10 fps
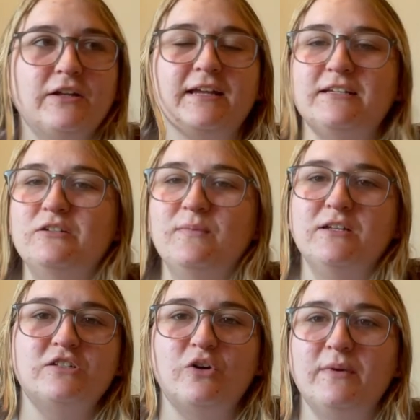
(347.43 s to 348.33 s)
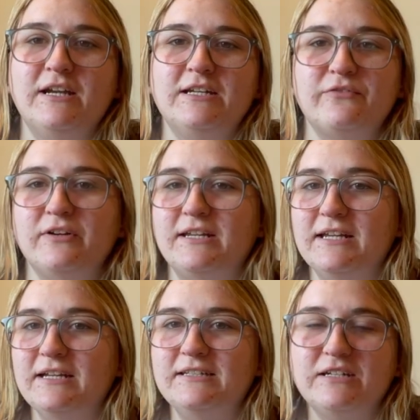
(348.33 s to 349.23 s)
I get to meet so many different
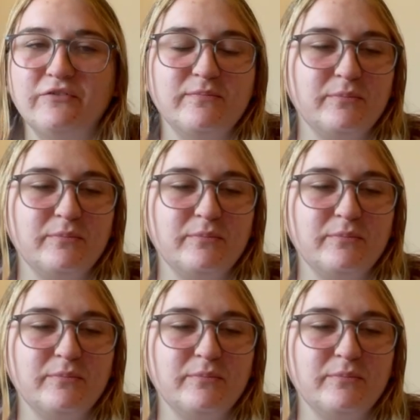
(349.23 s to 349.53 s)
kids, different